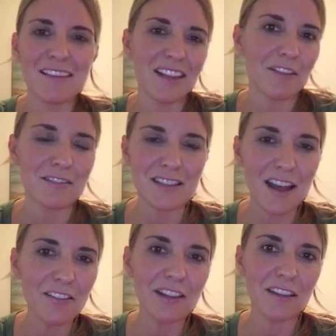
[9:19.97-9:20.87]
Just
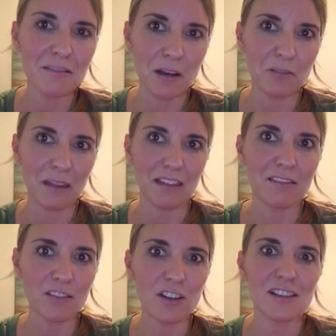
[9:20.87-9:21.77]
everything about me
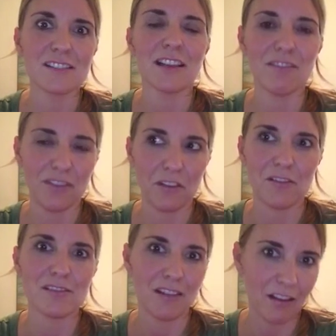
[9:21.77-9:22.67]
looks and
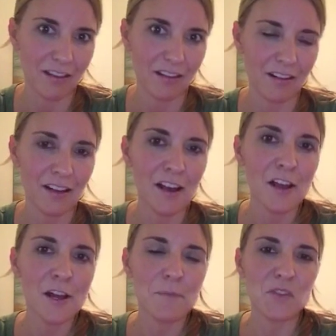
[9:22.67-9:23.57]
feels healthier.
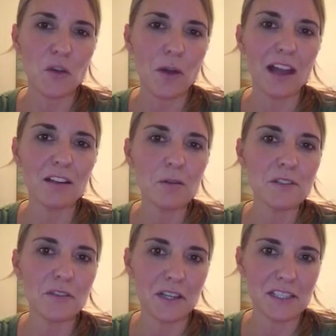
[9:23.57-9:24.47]
So I know
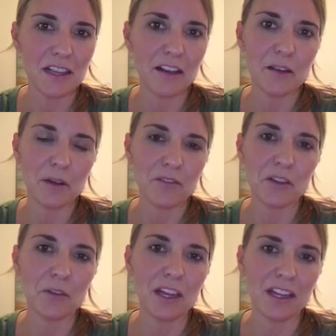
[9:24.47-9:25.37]
it's very scary whenever
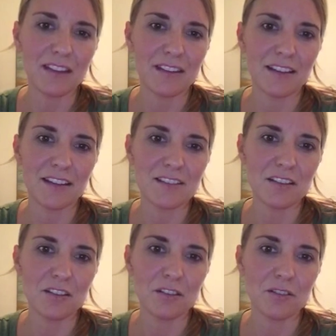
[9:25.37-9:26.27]
you get
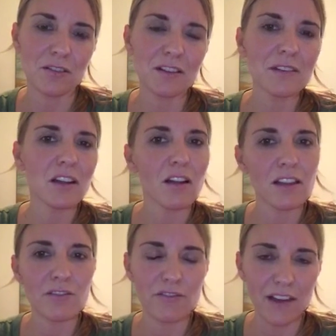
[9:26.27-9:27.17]
into, I don't want to
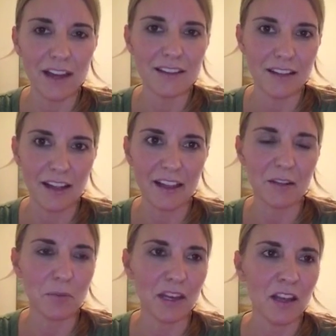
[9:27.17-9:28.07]
call it a fad
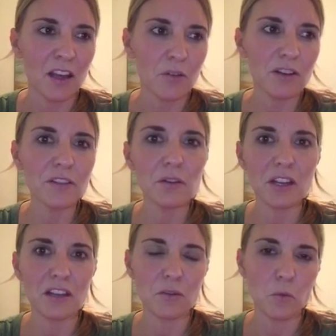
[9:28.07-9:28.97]
diet, but whenever you
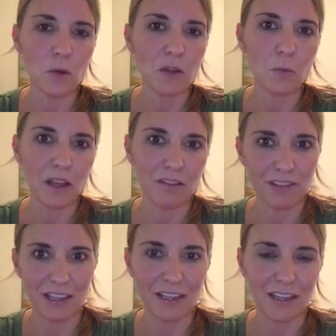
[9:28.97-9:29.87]
get into one way of
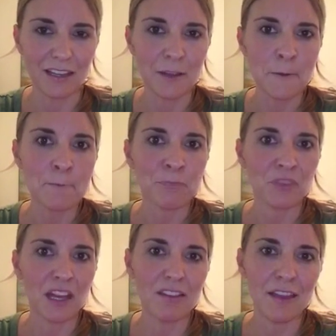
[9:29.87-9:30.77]
eating
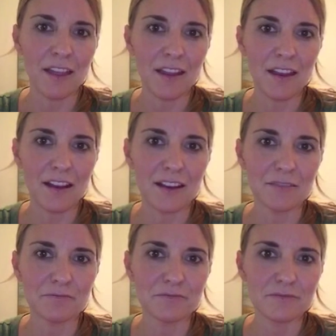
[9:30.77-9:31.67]
and
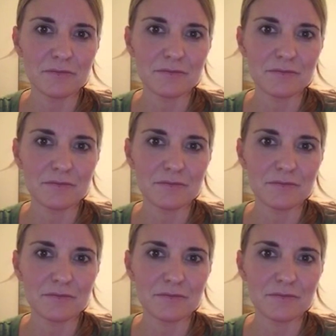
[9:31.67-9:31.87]
then,